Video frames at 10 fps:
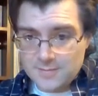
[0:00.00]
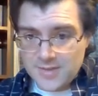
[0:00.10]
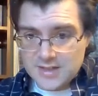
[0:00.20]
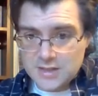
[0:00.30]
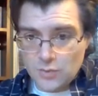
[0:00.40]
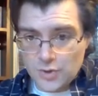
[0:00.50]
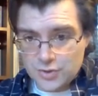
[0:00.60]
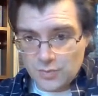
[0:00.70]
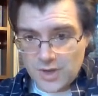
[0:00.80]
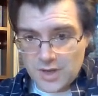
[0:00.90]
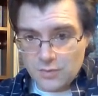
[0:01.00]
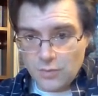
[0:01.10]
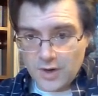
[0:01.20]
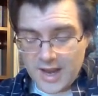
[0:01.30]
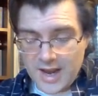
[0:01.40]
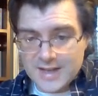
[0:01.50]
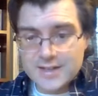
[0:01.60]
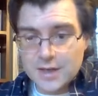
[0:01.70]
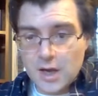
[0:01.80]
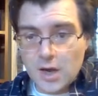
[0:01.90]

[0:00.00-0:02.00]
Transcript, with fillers: That's the question we want to ask.